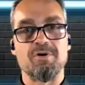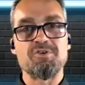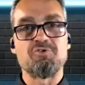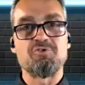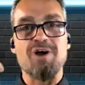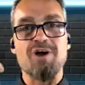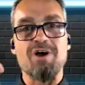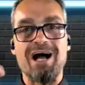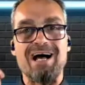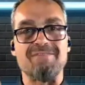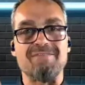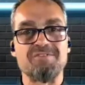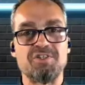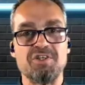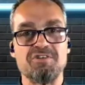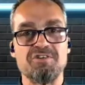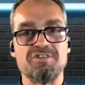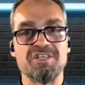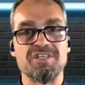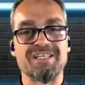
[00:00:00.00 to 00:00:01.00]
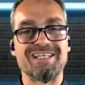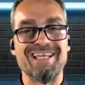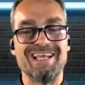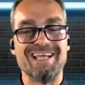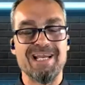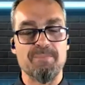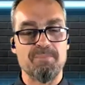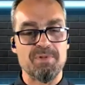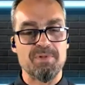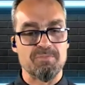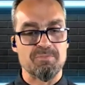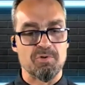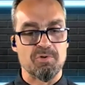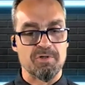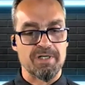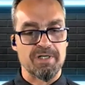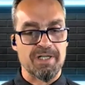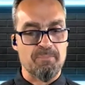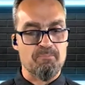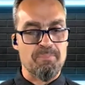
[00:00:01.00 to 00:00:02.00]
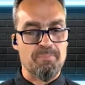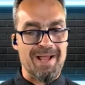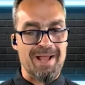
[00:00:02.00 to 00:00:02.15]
What drives you to get up in the morning,